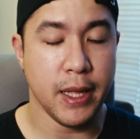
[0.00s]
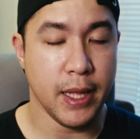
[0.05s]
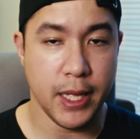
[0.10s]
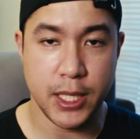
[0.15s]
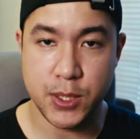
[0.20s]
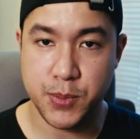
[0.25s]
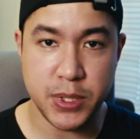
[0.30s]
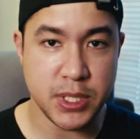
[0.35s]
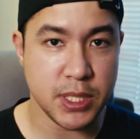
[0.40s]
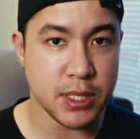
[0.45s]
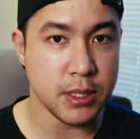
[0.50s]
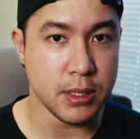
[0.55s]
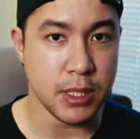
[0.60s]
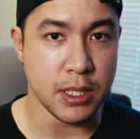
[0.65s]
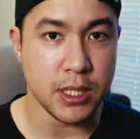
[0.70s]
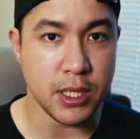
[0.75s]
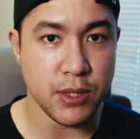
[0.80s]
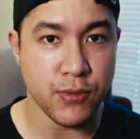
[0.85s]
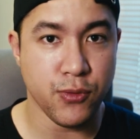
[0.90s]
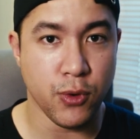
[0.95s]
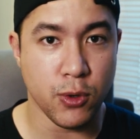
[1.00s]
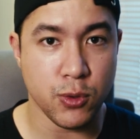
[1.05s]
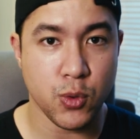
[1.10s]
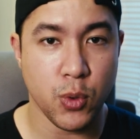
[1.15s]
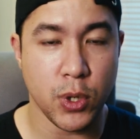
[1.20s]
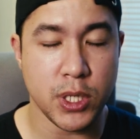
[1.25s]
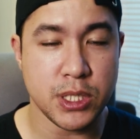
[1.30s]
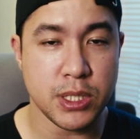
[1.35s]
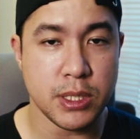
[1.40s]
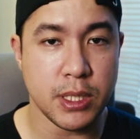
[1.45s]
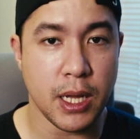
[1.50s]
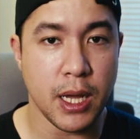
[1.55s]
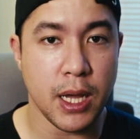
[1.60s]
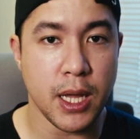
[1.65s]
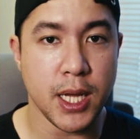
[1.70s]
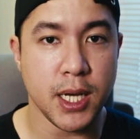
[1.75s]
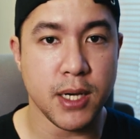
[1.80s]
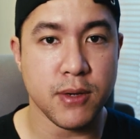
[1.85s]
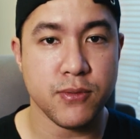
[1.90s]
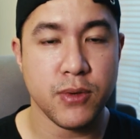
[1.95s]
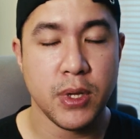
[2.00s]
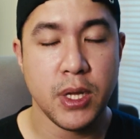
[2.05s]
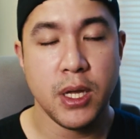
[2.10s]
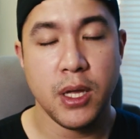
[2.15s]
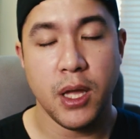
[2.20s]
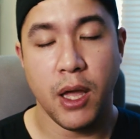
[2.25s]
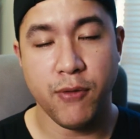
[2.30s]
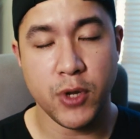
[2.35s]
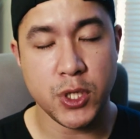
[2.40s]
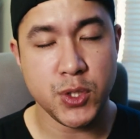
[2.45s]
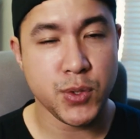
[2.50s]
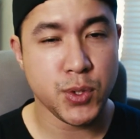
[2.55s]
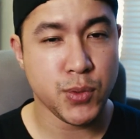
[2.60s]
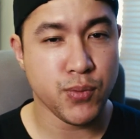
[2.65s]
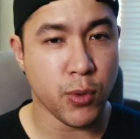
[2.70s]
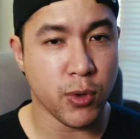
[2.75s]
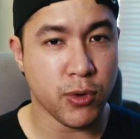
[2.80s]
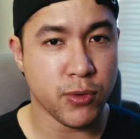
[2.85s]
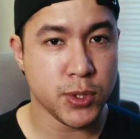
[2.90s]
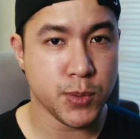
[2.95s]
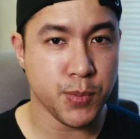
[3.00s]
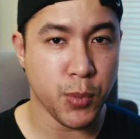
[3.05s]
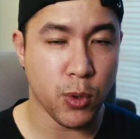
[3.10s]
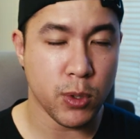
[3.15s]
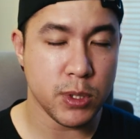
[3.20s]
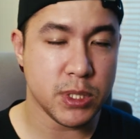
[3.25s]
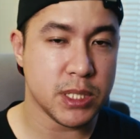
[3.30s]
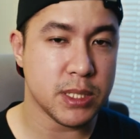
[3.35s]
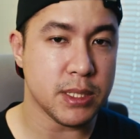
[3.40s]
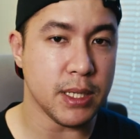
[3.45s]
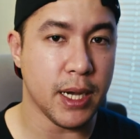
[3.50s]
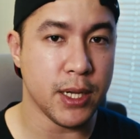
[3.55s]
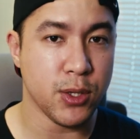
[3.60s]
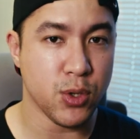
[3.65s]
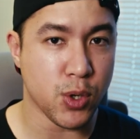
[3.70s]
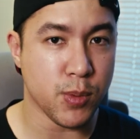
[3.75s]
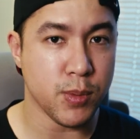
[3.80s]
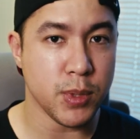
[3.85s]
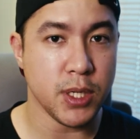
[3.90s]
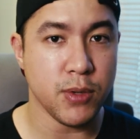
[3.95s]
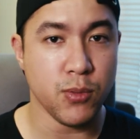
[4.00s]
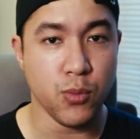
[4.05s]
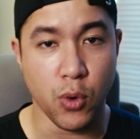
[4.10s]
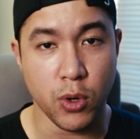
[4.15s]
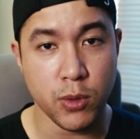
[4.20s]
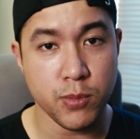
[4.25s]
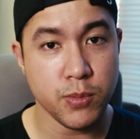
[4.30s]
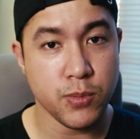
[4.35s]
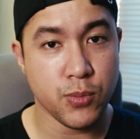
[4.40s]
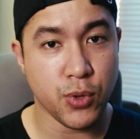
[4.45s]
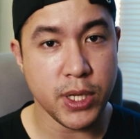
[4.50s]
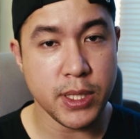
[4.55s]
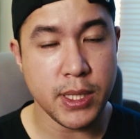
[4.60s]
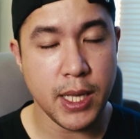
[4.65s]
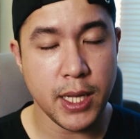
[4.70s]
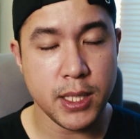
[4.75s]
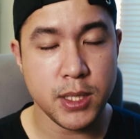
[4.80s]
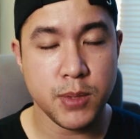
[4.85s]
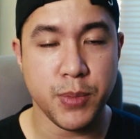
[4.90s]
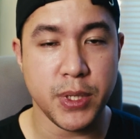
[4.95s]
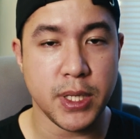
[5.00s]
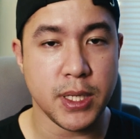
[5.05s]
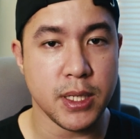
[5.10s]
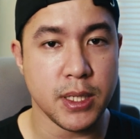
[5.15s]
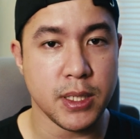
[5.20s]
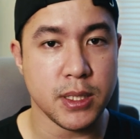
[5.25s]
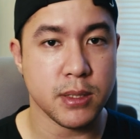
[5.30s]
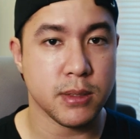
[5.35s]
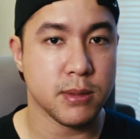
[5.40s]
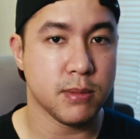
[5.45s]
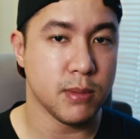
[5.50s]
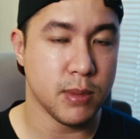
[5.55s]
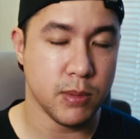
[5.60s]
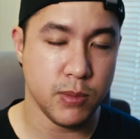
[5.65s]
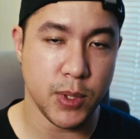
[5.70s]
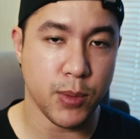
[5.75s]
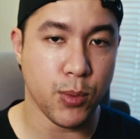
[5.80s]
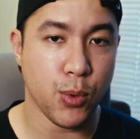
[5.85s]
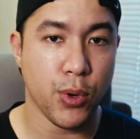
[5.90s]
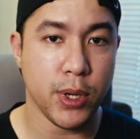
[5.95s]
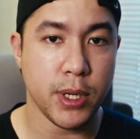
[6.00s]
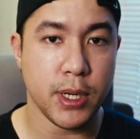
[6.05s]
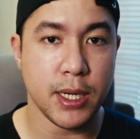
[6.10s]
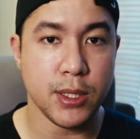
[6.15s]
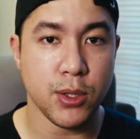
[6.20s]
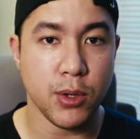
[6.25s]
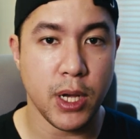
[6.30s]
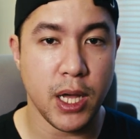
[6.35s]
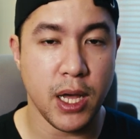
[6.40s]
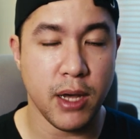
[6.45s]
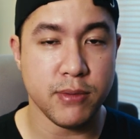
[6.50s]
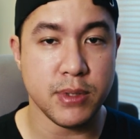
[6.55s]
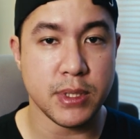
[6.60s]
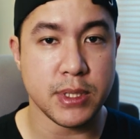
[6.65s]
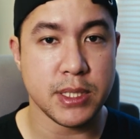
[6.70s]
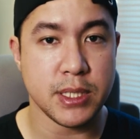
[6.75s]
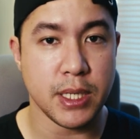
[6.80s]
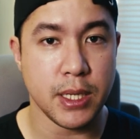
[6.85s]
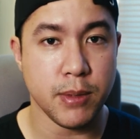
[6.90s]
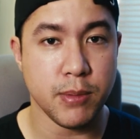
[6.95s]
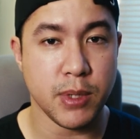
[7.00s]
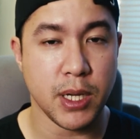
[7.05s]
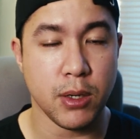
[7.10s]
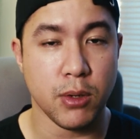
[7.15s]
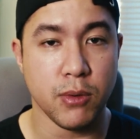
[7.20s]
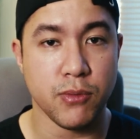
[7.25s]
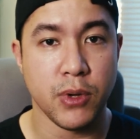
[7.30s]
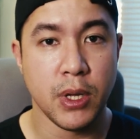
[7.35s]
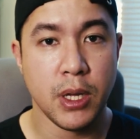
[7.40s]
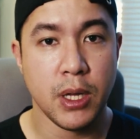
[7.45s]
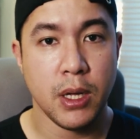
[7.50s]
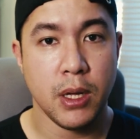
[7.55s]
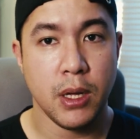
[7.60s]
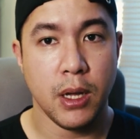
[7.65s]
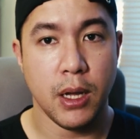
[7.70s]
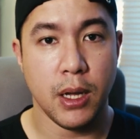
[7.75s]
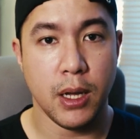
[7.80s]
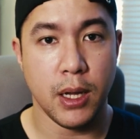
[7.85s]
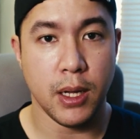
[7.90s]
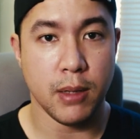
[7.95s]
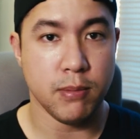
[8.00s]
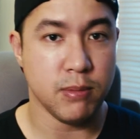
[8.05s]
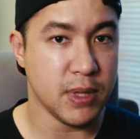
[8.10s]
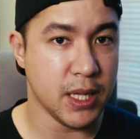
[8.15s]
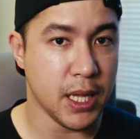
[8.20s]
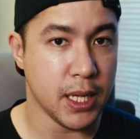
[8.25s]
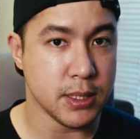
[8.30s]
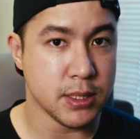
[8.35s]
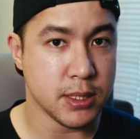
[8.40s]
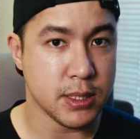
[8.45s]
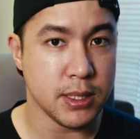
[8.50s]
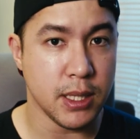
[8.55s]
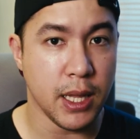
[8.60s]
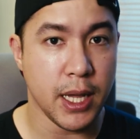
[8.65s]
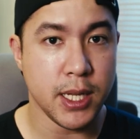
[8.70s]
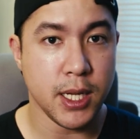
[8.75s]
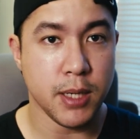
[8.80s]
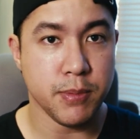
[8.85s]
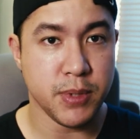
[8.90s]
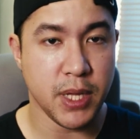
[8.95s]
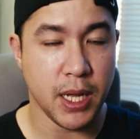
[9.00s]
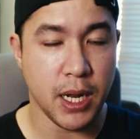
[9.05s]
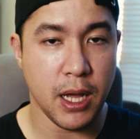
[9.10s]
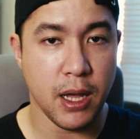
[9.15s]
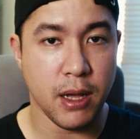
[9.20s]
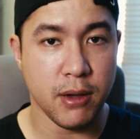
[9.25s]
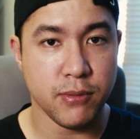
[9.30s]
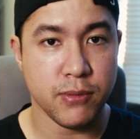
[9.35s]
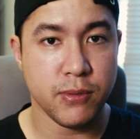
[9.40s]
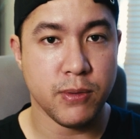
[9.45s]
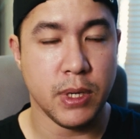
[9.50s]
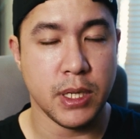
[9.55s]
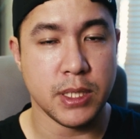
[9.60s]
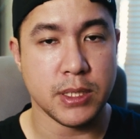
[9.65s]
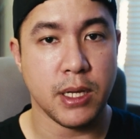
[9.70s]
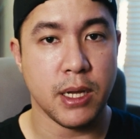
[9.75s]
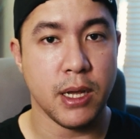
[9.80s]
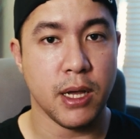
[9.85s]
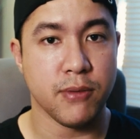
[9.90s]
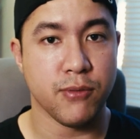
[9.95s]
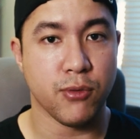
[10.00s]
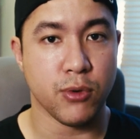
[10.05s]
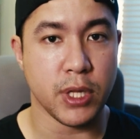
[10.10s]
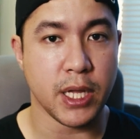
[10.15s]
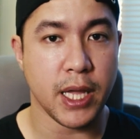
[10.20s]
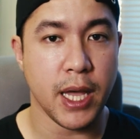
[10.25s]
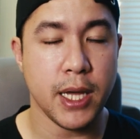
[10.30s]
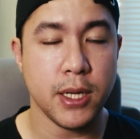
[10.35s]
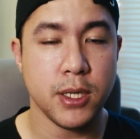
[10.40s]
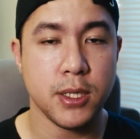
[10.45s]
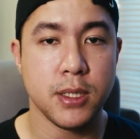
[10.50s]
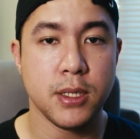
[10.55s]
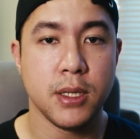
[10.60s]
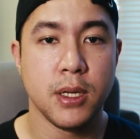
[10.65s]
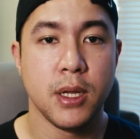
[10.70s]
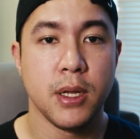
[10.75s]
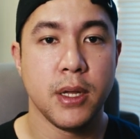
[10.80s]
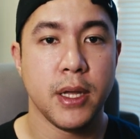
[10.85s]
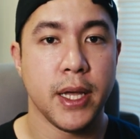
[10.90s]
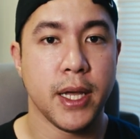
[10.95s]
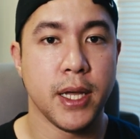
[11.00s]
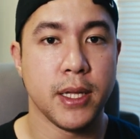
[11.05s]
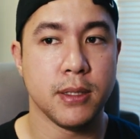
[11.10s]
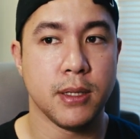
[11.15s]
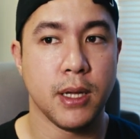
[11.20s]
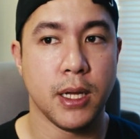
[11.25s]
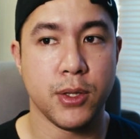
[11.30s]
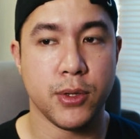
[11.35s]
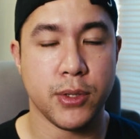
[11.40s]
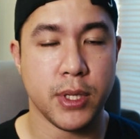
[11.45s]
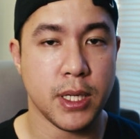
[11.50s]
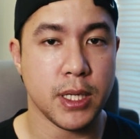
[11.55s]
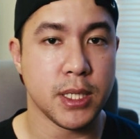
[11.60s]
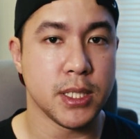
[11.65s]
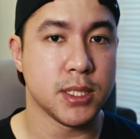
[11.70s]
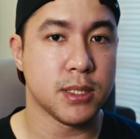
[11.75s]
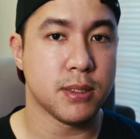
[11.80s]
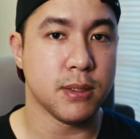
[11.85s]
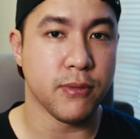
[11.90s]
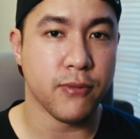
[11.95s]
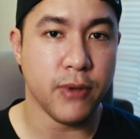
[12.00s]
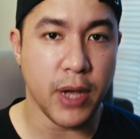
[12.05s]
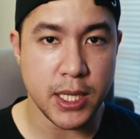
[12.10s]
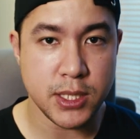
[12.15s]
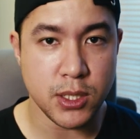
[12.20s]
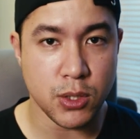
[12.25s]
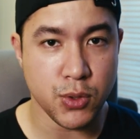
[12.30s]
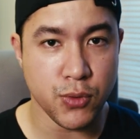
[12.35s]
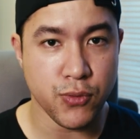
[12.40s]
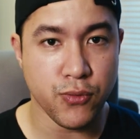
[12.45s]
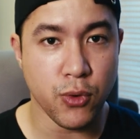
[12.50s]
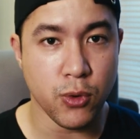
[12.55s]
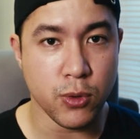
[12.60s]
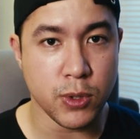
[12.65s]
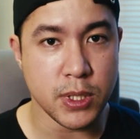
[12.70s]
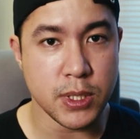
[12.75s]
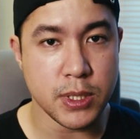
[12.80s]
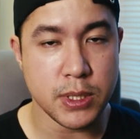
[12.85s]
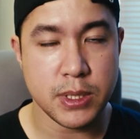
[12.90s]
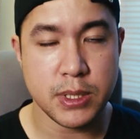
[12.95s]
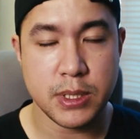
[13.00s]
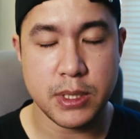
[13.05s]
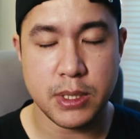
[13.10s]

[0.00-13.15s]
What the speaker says: It's basically the default question that I have. If it's for sports, I normally won't bring that because number one, I don't have the same kind of lens lineup that I have for the Canon. And the other thing is the fast autofocus,